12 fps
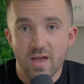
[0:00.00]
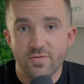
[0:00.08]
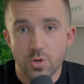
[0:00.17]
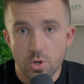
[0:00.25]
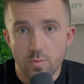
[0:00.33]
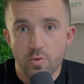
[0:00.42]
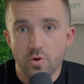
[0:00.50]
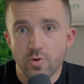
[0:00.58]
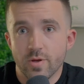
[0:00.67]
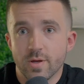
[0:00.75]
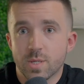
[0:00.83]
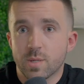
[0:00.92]
If you do brew
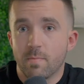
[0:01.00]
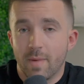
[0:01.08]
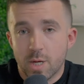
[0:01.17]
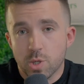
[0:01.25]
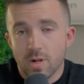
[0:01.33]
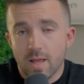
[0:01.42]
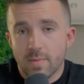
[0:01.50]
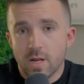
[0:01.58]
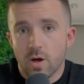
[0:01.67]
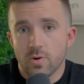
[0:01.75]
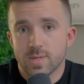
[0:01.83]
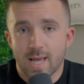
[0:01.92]
this, make sure to let me
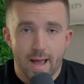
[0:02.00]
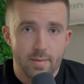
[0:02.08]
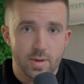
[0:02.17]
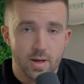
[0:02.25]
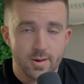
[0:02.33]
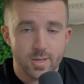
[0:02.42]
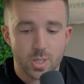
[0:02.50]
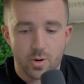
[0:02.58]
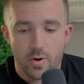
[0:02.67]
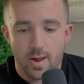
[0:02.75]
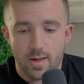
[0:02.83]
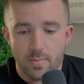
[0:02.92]
know. Tag me on
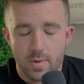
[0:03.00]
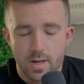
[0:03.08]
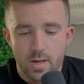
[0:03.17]
Instagram.